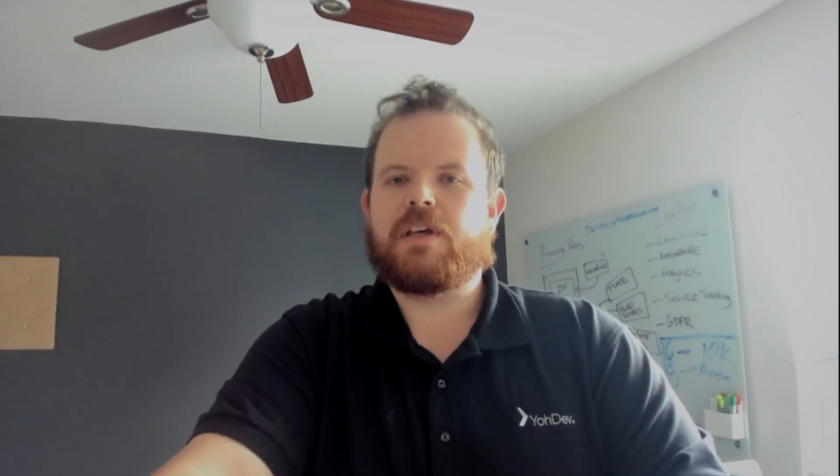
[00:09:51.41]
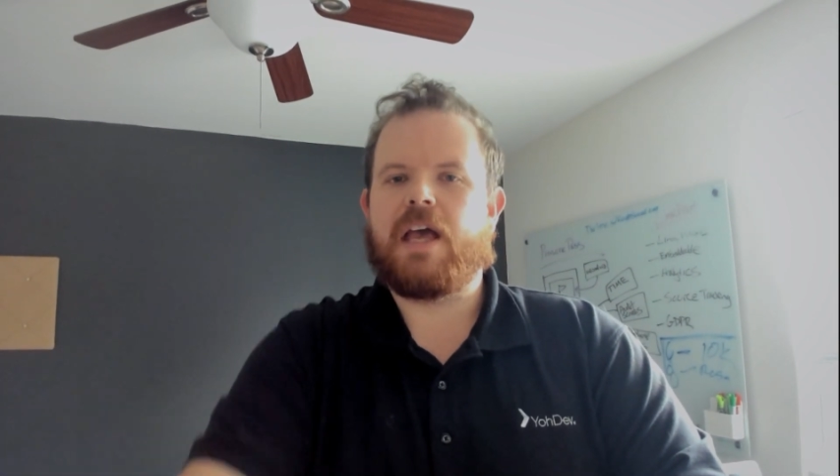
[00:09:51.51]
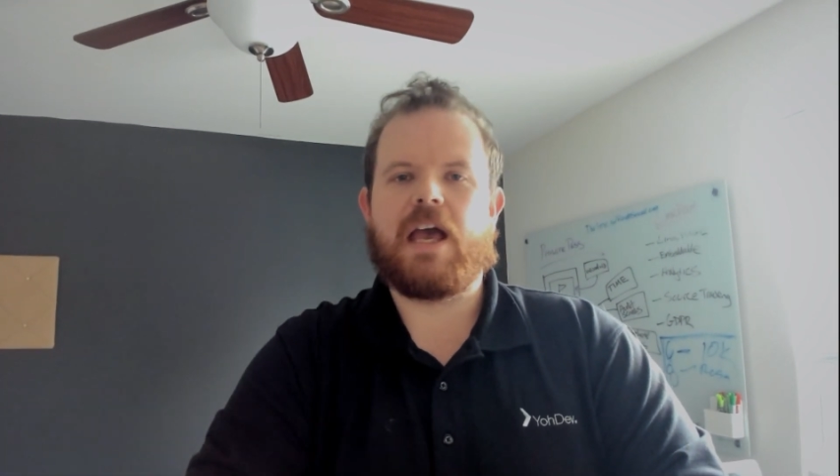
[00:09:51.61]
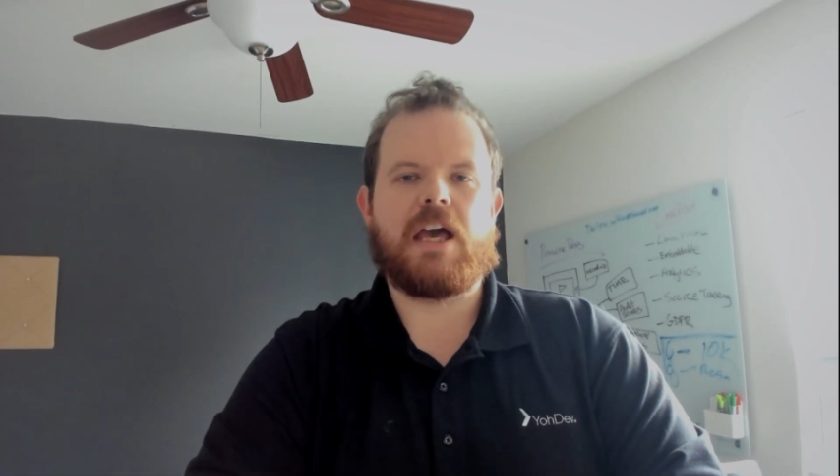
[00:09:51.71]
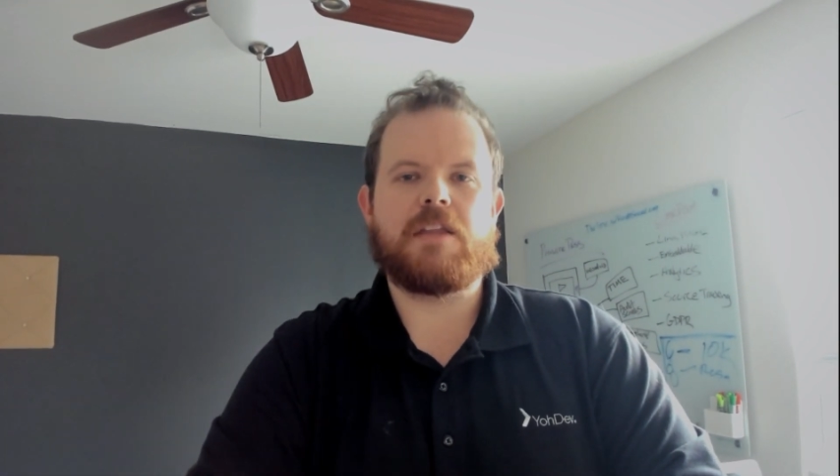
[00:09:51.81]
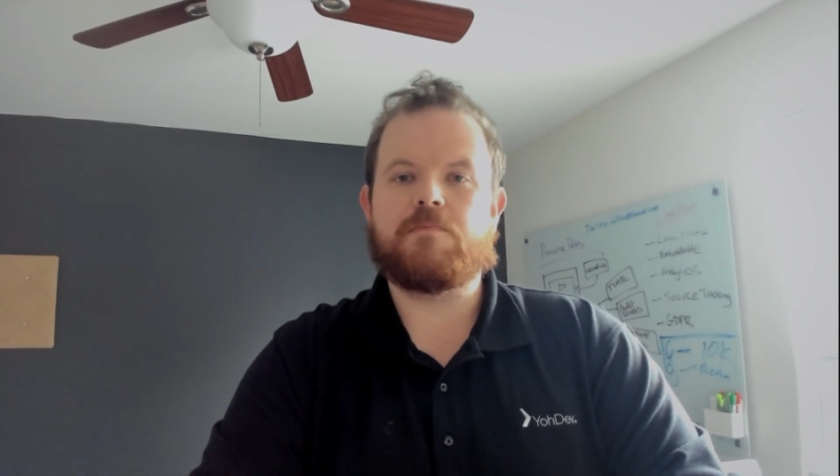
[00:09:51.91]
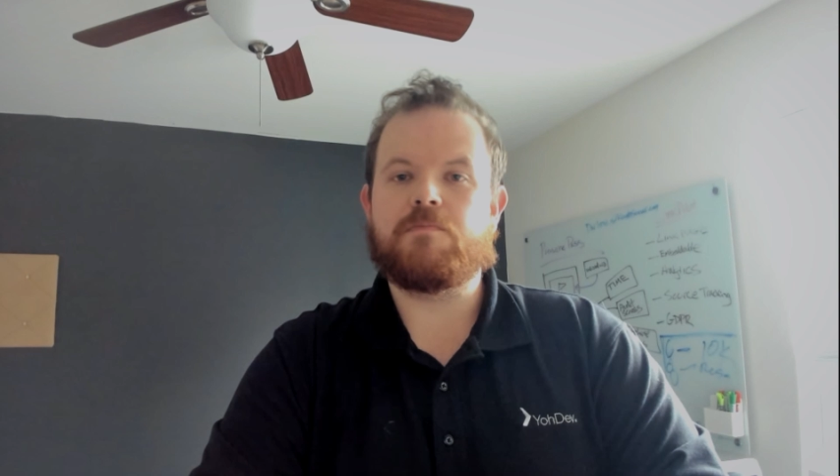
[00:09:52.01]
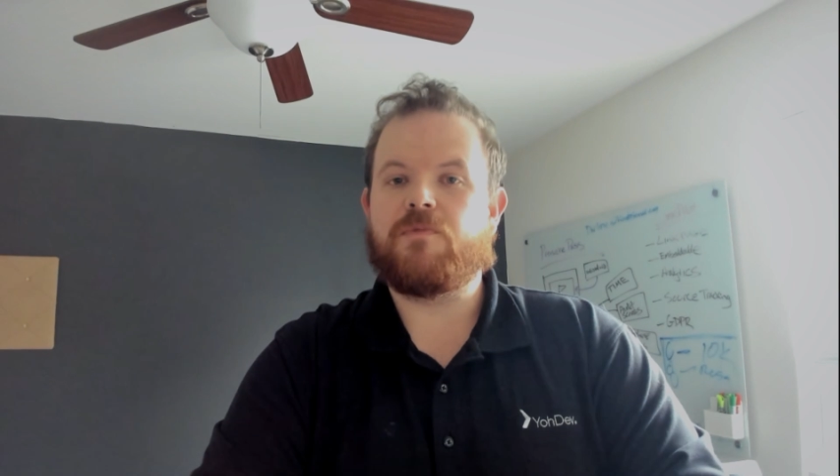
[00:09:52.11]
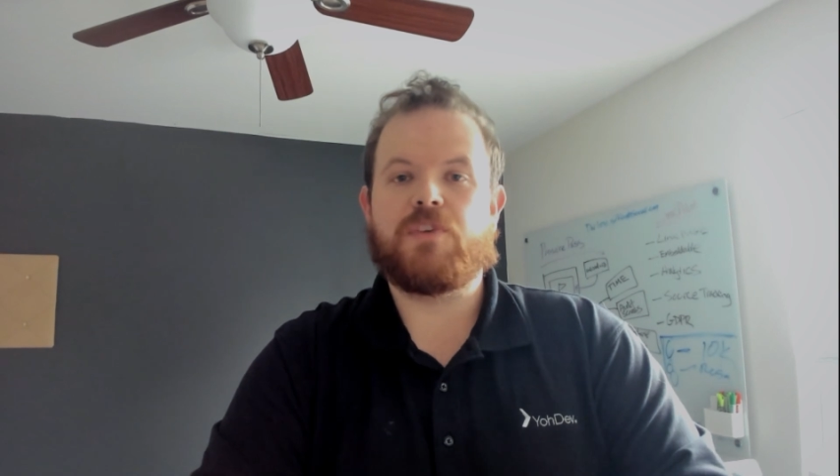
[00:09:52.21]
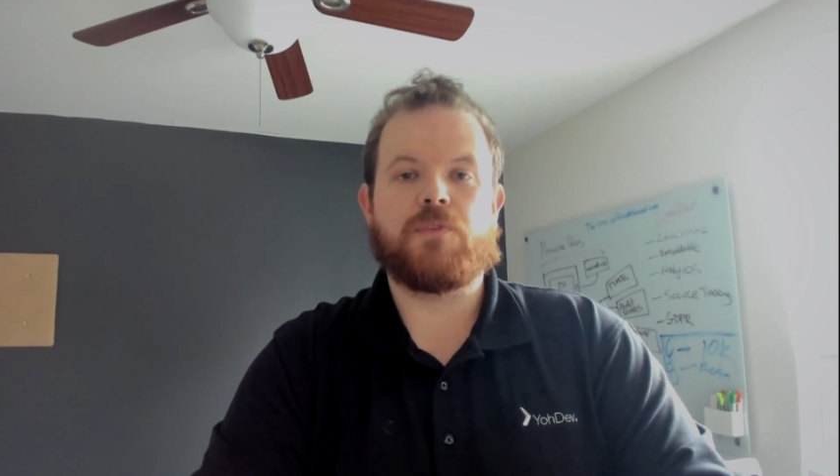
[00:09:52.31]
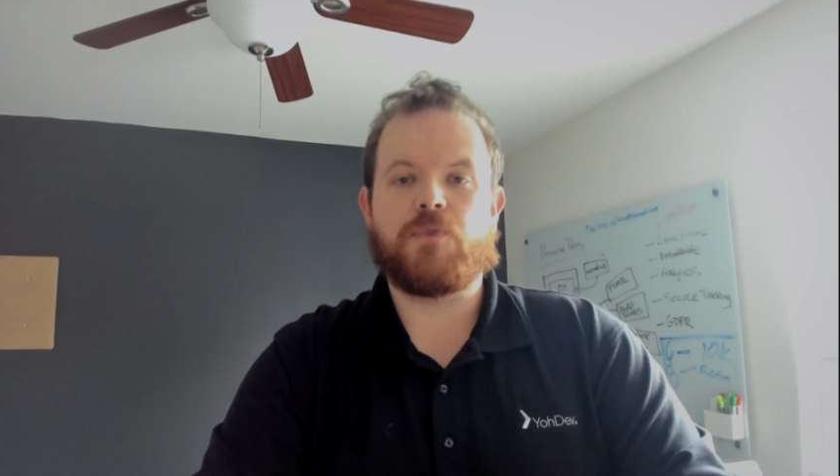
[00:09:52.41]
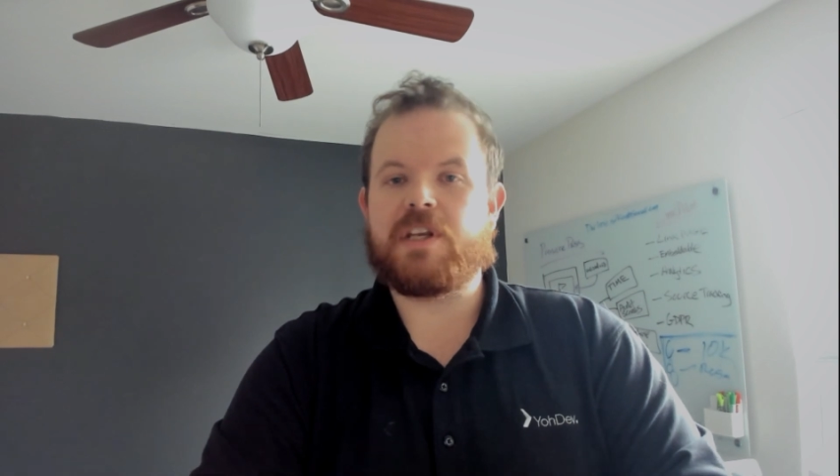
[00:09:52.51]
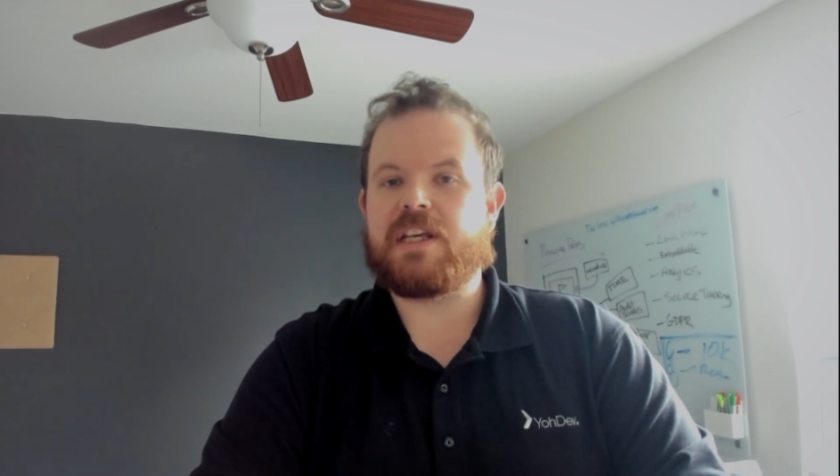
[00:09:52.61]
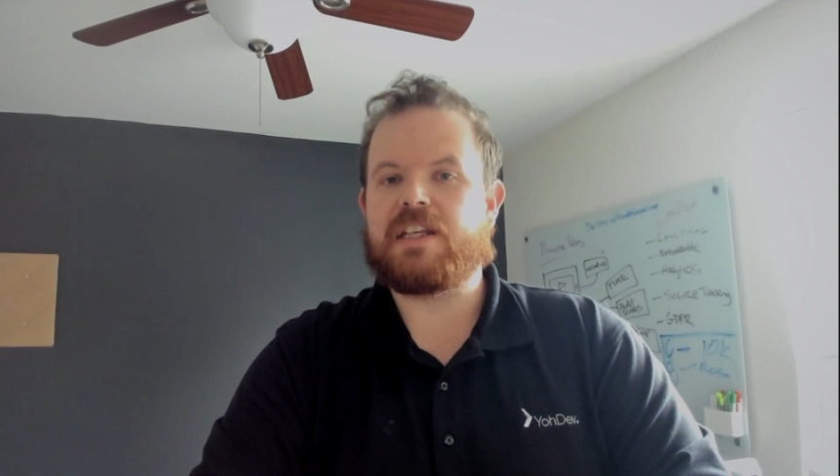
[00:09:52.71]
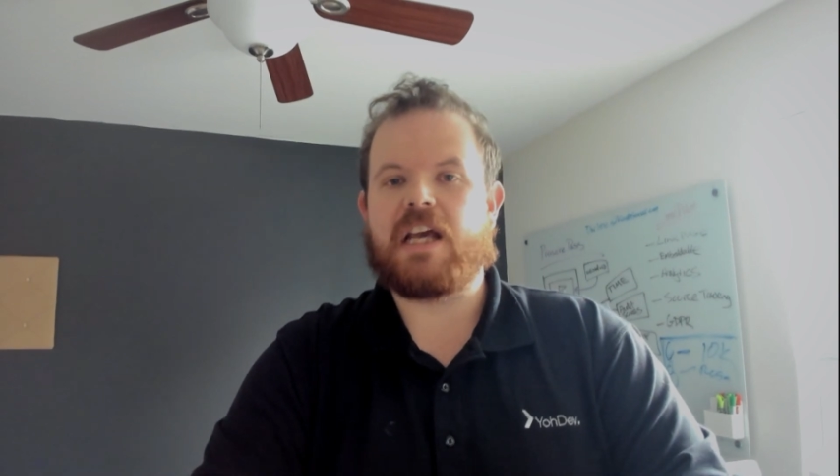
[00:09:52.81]
and feel free
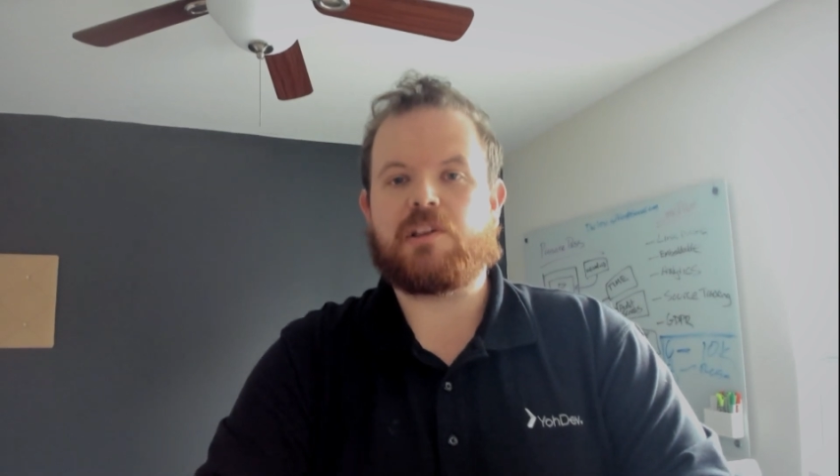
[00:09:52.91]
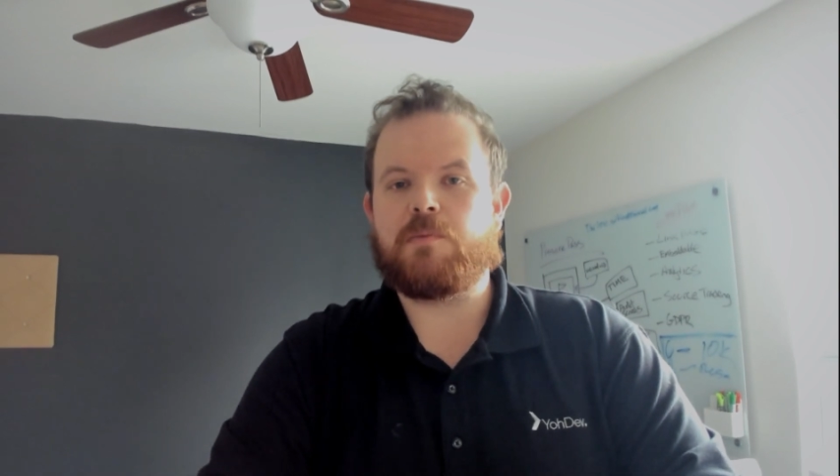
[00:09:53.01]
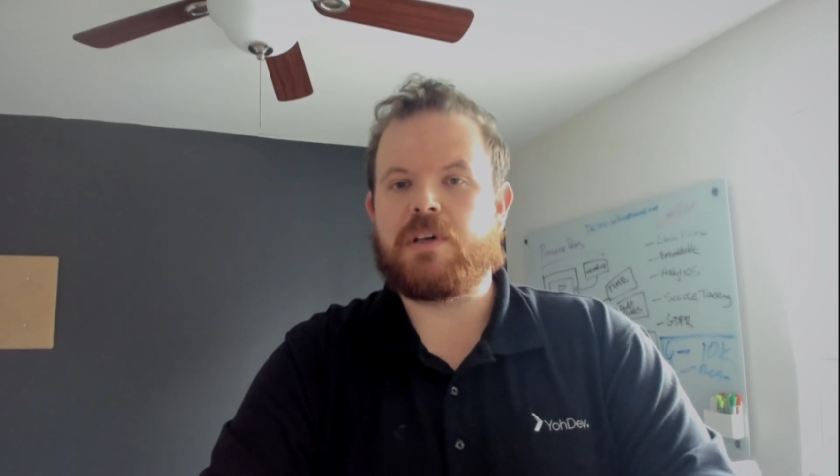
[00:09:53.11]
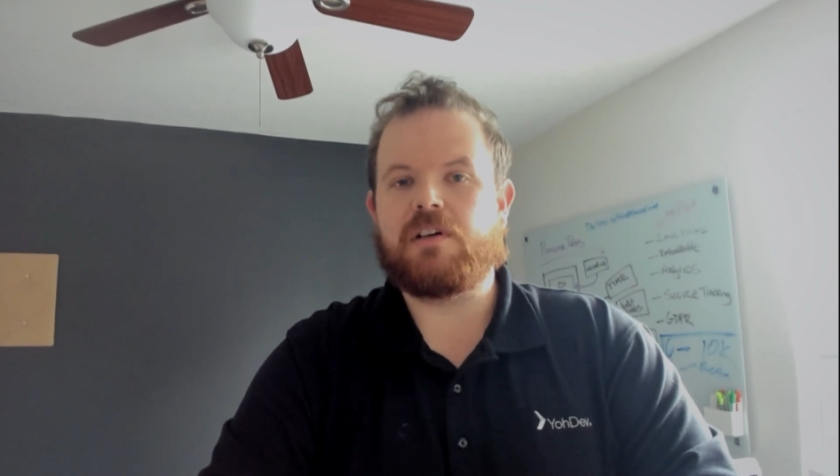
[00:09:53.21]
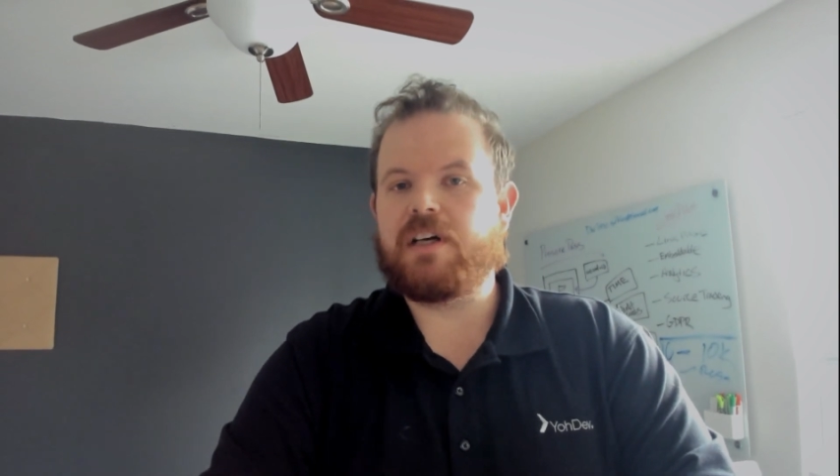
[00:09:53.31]
to connect with me on